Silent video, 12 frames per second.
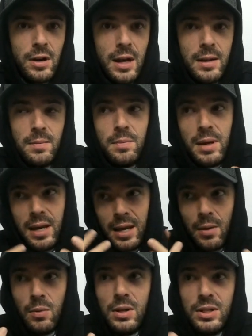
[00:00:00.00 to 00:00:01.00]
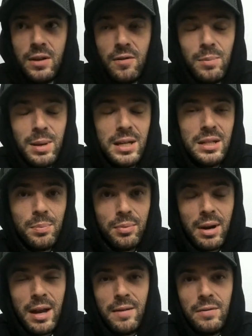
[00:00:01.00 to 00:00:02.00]
and being at risk of being
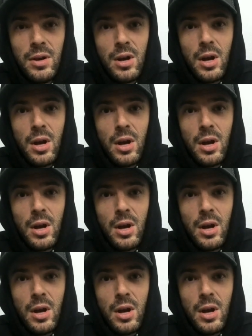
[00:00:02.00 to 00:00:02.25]
depraved,